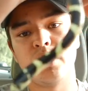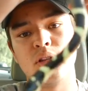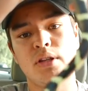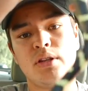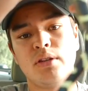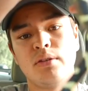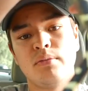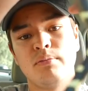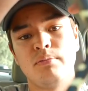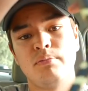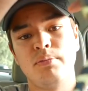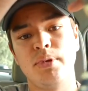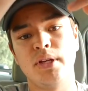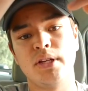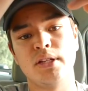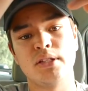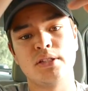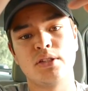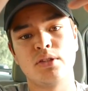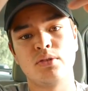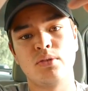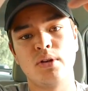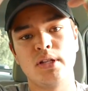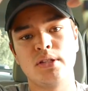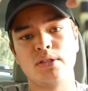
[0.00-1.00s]
of the
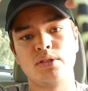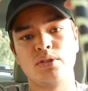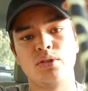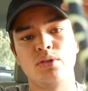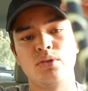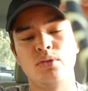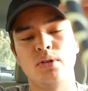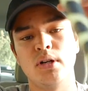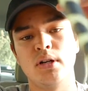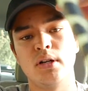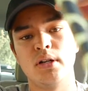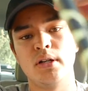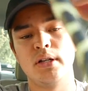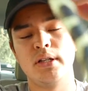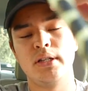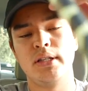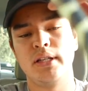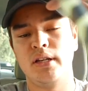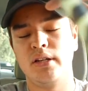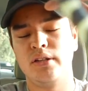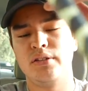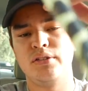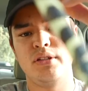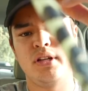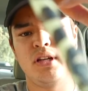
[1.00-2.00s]
biggest threats to uh,
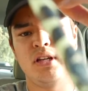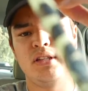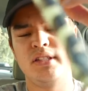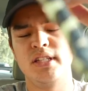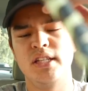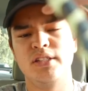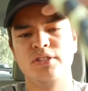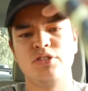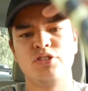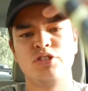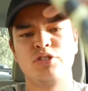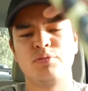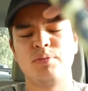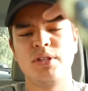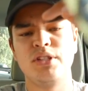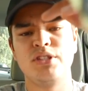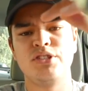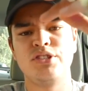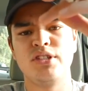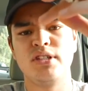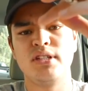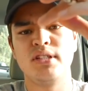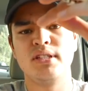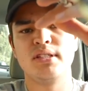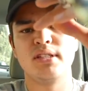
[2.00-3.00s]
endangered
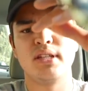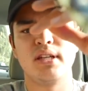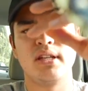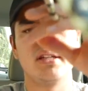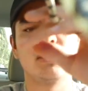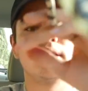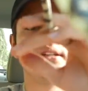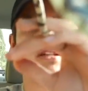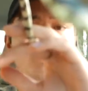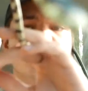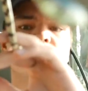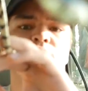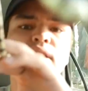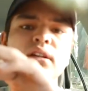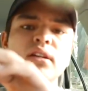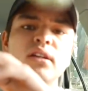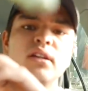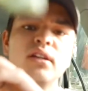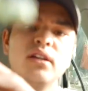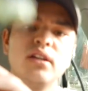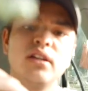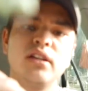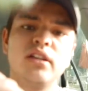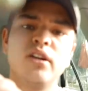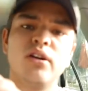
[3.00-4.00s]
species and
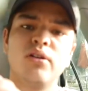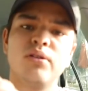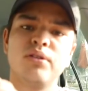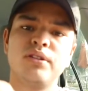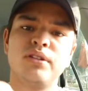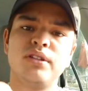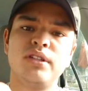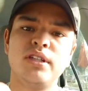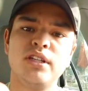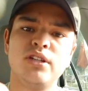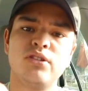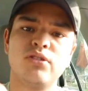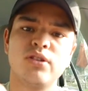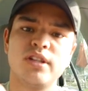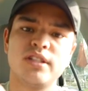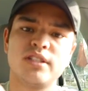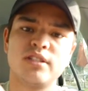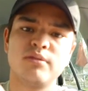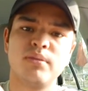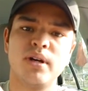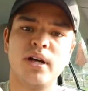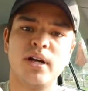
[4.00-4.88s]
you know decrease in